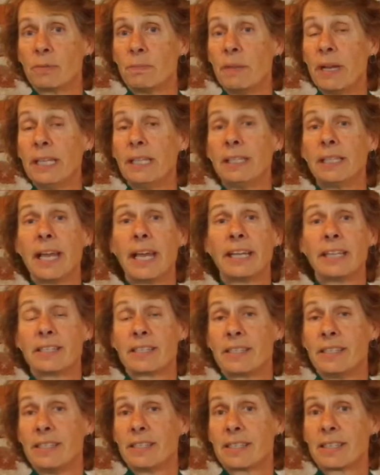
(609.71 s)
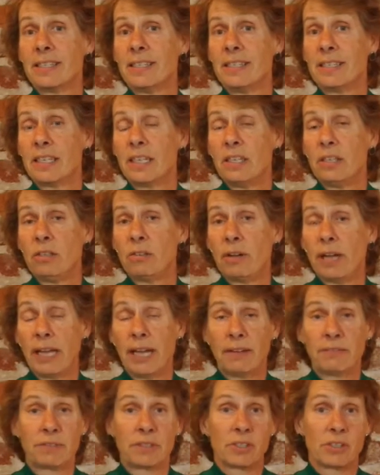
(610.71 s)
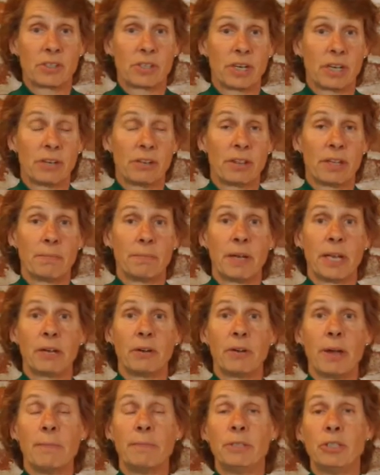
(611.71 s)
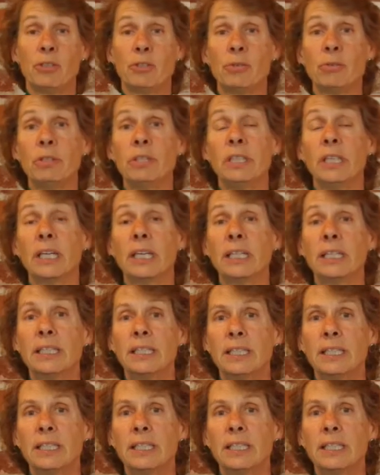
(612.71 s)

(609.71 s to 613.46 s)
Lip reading: Many legacies continue. I have to share that my grandma Julia,